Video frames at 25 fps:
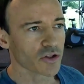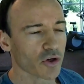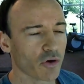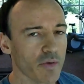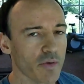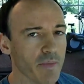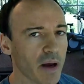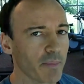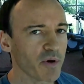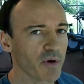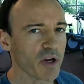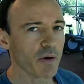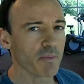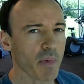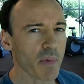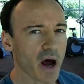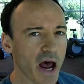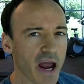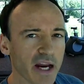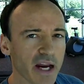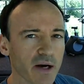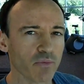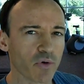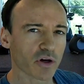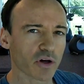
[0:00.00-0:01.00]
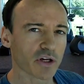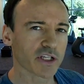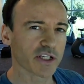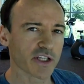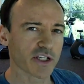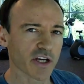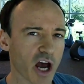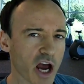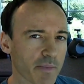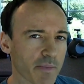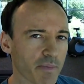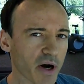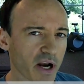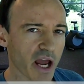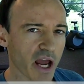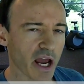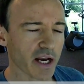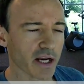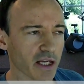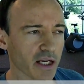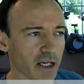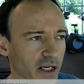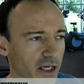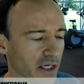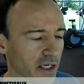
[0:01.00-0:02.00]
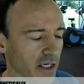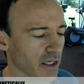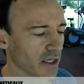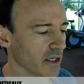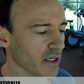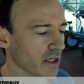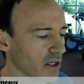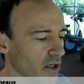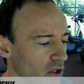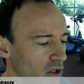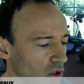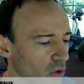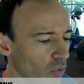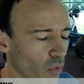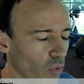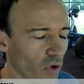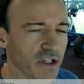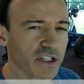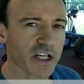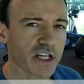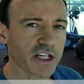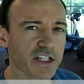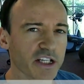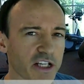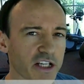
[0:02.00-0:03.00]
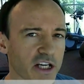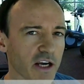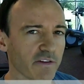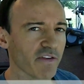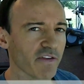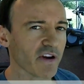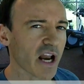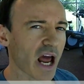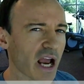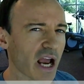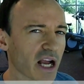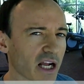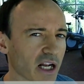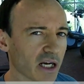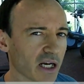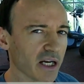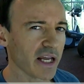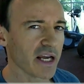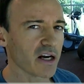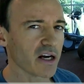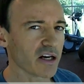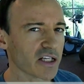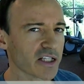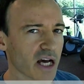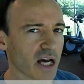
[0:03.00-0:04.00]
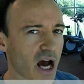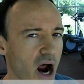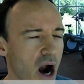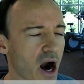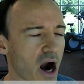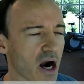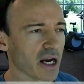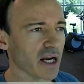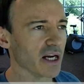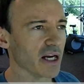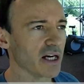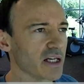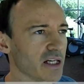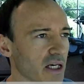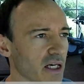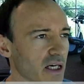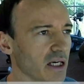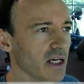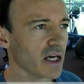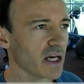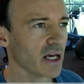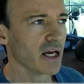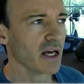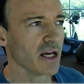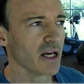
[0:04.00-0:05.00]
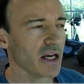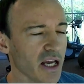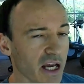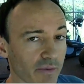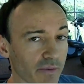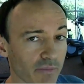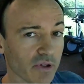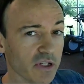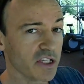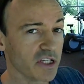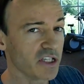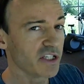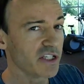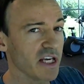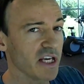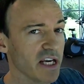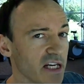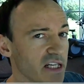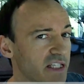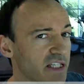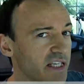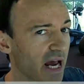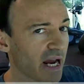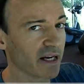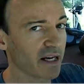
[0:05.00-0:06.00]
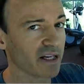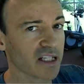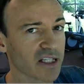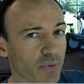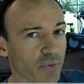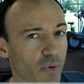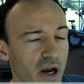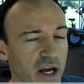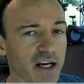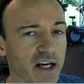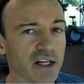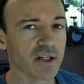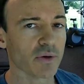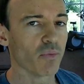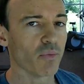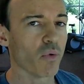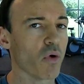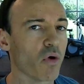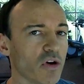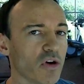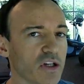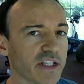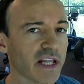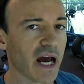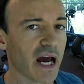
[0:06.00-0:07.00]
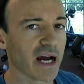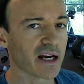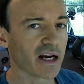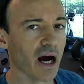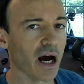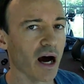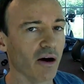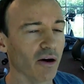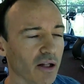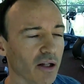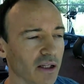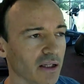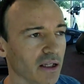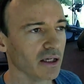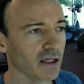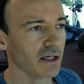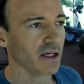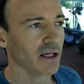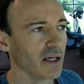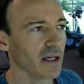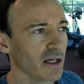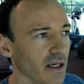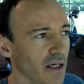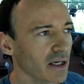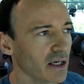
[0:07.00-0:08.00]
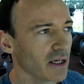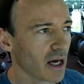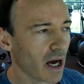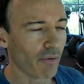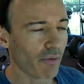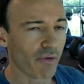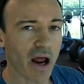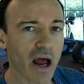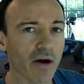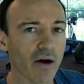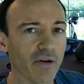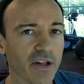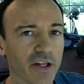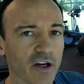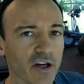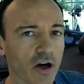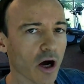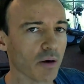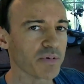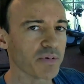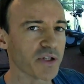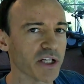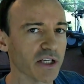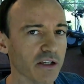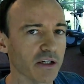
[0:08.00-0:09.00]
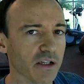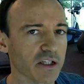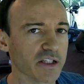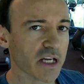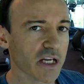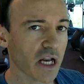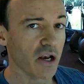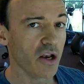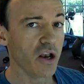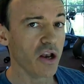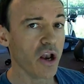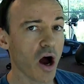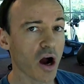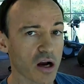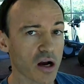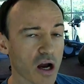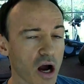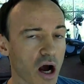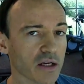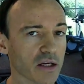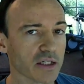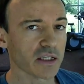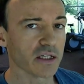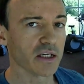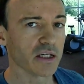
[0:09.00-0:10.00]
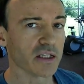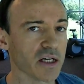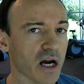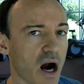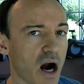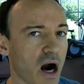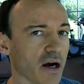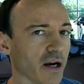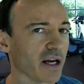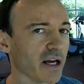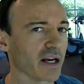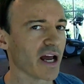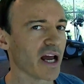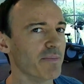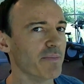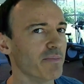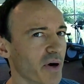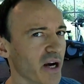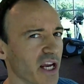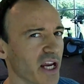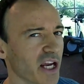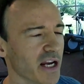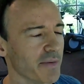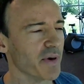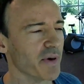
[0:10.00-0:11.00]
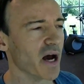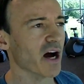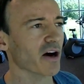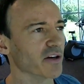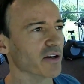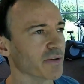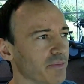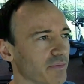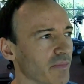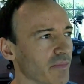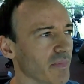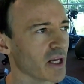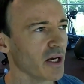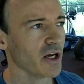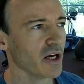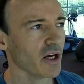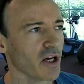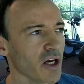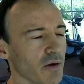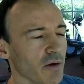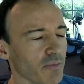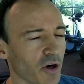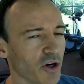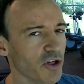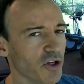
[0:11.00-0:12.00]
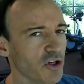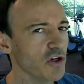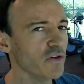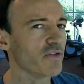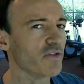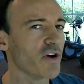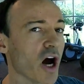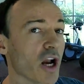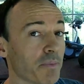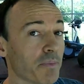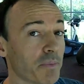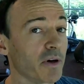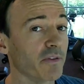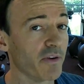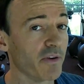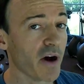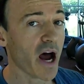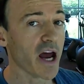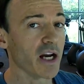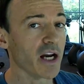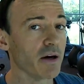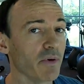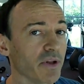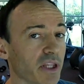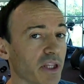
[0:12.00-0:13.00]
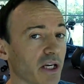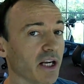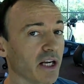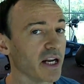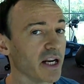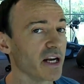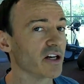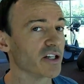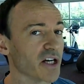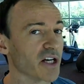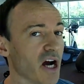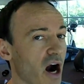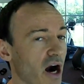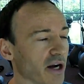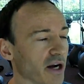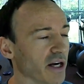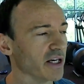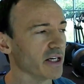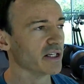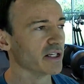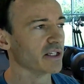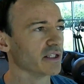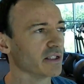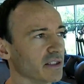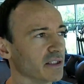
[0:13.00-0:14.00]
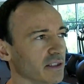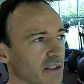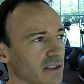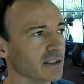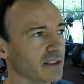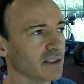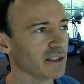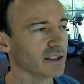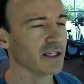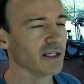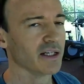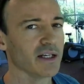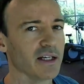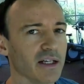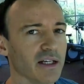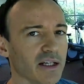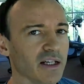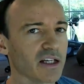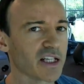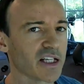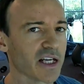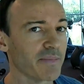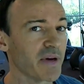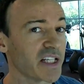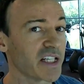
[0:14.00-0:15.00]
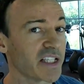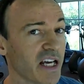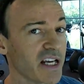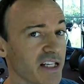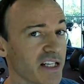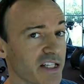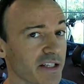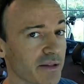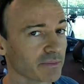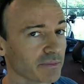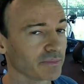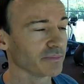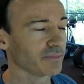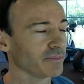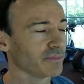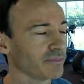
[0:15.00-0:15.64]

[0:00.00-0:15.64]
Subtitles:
So remember, your mind works cybernetically. Once it's given a clear target, it will zigzag its way towards that goal, around the obstacles, lock onto the target and bring it about. But you've got to provide it with a clear target. Does that make sense?